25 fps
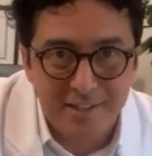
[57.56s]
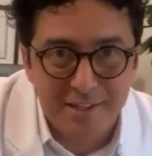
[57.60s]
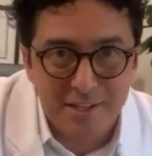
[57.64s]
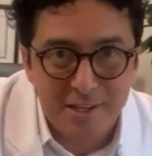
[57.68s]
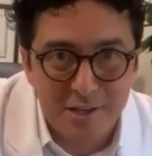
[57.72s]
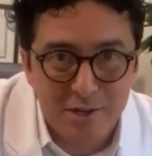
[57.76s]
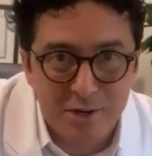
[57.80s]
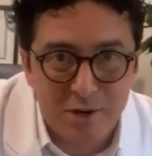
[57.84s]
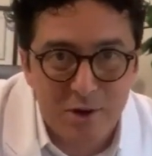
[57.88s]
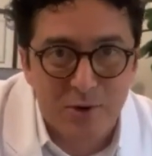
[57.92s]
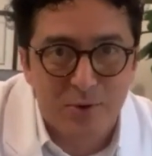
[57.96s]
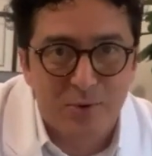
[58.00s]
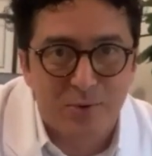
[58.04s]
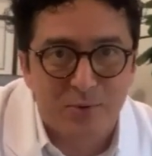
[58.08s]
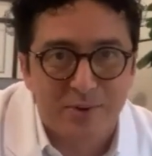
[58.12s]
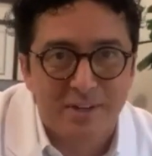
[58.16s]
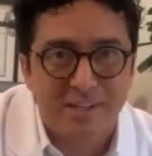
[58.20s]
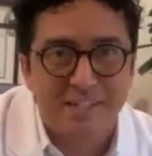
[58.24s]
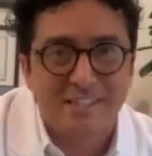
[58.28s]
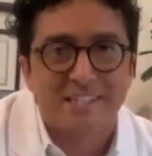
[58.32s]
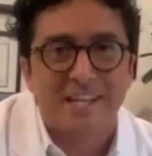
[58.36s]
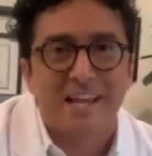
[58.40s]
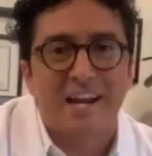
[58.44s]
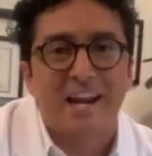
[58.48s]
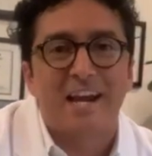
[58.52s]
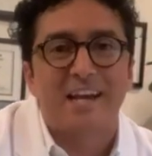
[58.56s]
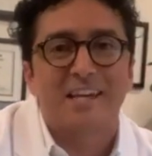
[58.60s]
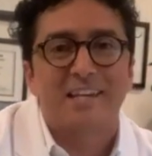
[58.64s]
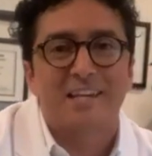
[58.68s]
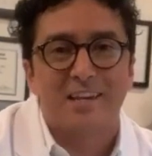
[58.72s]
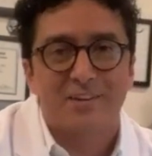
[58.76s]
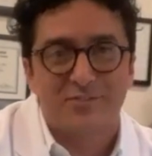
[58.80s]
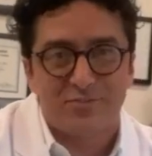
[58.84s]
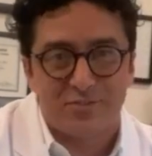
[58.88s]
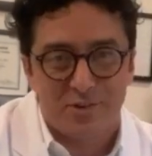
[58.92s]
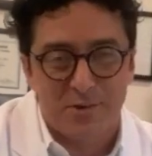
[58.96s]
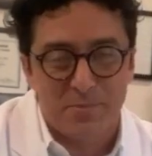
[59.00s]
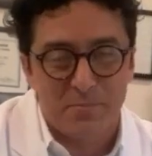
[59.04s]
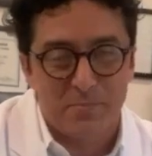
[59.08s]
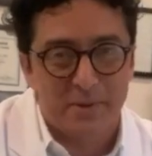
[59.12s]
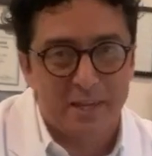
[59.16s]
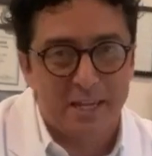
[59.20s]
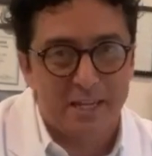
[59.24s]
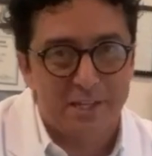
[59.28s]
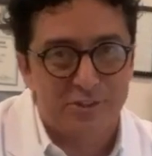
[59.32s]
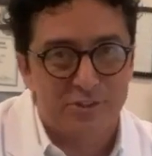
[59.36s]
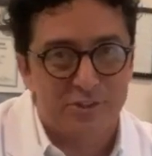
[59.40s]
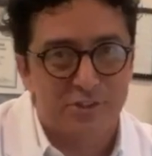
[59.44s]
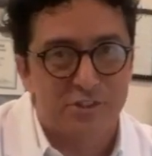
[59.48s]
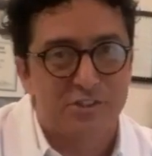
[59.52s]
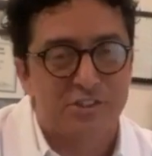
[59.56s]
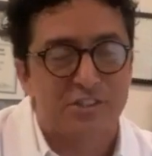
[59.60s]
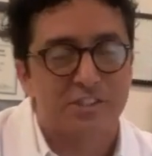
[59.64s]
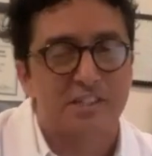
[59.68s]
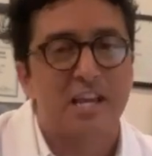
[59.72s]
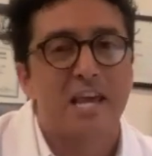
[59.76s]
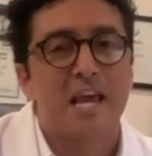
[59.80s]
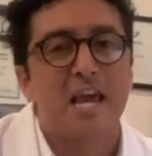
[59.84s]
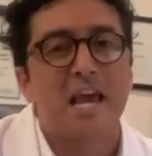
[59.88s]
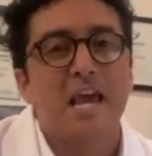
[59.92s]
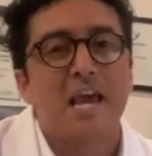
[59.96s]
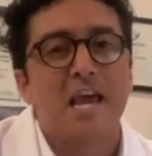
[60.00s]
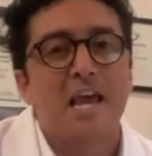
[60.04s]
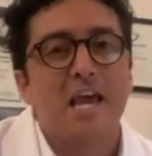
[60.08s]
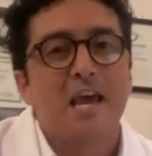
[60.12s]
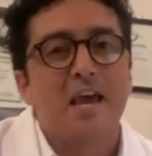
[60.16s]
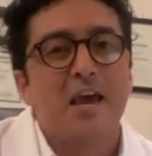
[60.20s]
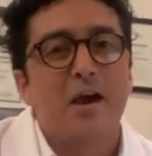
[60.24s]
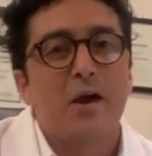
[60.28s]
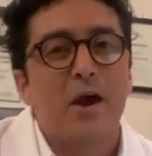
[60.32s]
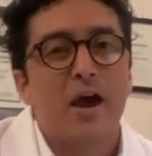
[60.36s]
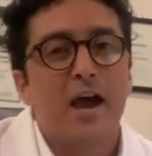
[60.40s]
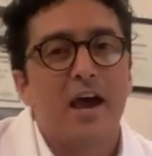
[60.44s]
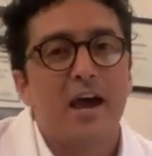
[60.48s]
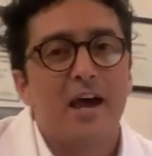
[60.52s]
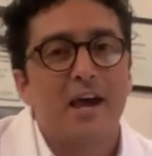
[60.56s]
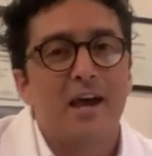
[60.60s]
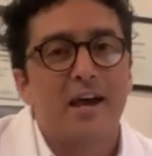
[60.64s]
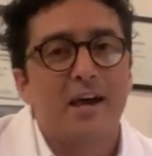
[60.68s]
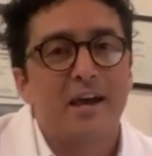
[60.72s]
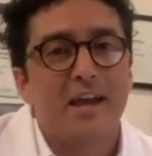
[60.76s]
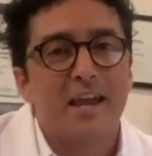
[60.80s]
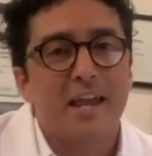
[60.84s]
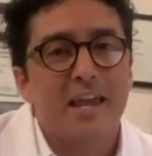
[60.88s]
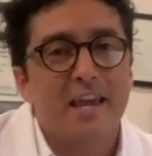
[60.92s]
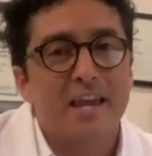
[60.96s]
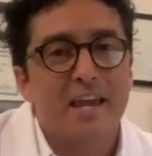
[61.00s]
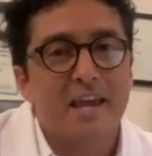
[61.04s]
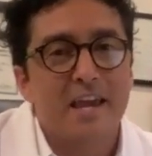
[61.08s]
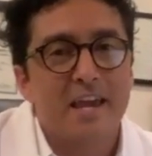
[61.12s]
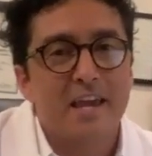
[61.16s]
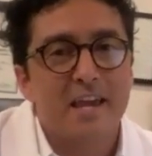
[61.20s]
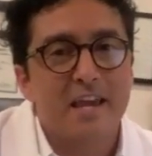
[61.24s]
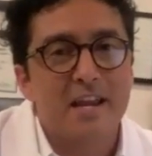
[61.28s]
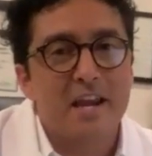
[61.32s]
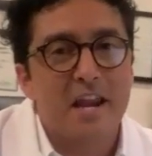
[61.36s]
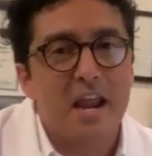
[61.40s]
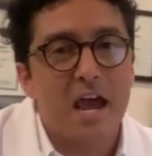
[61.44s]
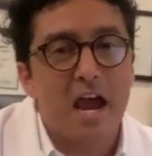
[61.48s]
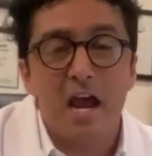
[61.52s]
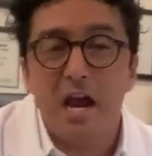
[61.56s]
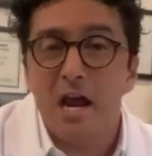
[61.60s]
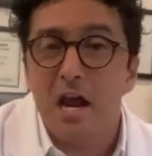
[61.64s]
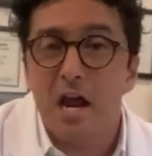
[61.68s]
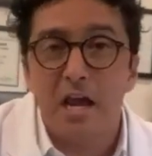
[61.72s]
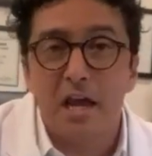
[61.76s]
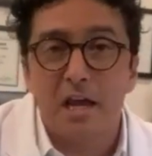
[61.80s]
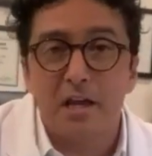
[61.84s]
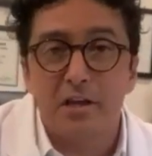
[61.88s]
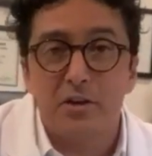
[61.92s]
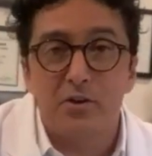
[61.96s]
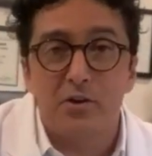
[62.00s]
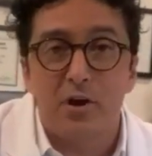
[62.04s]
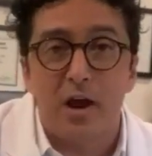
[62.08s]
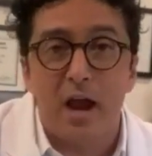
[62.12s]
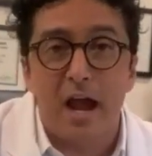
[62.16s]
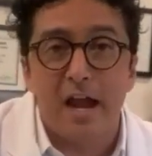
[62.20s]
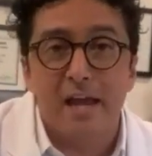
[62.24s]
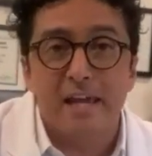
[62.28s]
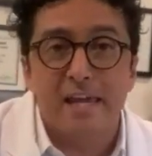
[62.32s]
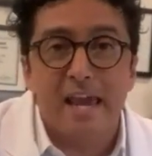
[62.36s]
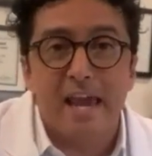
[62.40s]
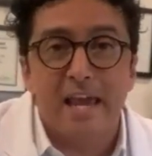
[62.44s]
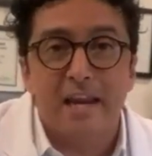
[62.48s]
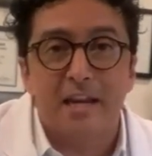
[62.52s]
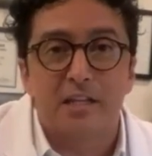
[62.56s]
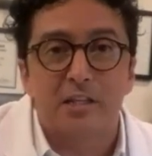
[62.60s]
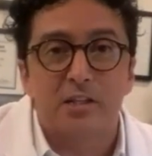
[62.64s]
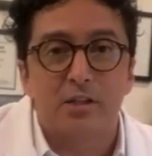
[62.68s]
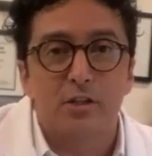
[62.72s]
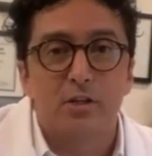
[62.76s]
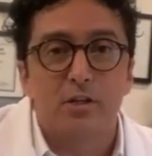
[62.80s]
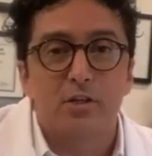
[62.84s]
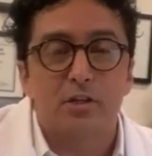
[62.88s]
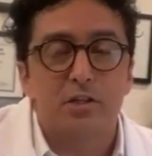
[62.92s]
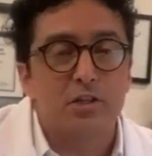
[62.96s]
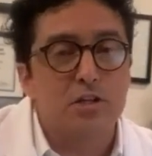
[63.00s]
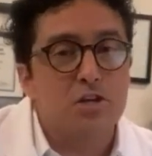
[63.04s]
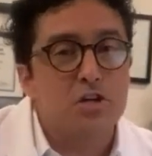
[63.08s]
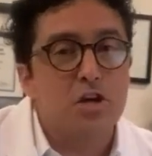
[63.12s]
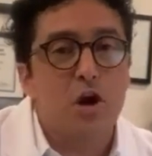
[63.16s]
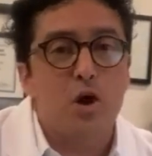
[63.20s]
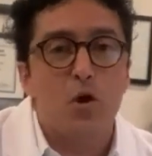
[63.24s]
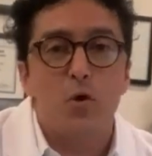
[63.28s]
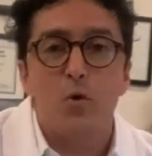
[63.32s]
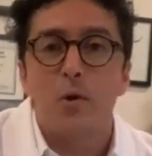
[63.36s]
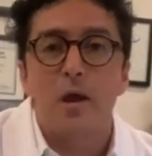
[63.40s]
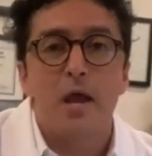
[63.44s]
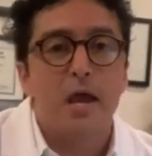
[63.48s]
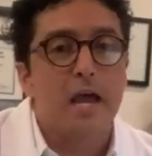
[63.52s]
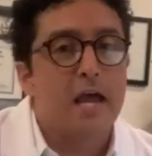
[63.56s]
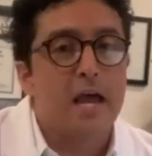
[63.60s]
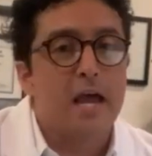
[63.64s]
inquiries that I get from patients. And I get it. Look, you know,